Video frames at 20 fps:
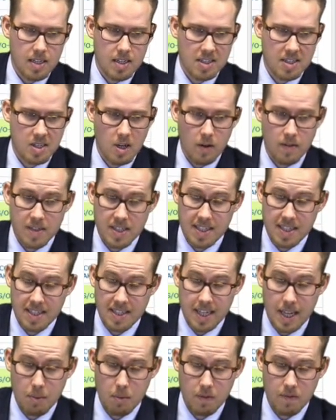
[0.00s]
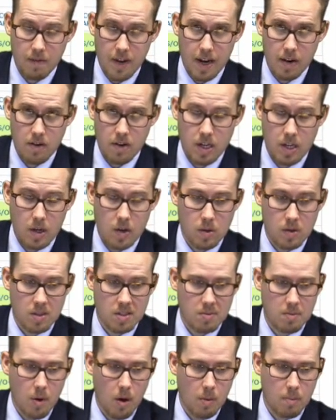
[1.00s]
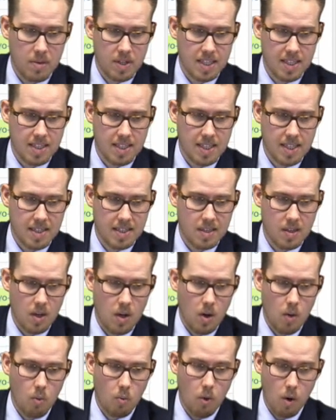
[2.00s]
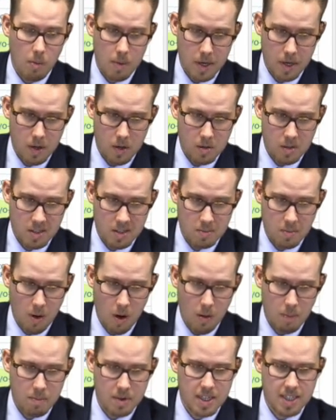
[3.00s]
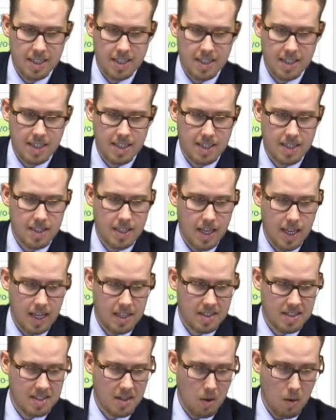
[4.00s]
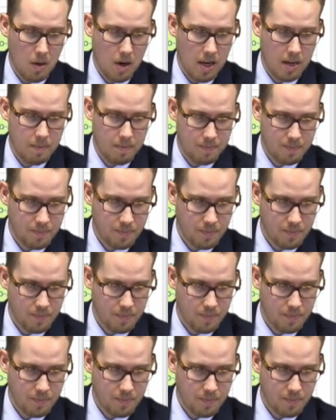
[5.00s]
service disabled veteran owned small business, woman owned small business, and so on.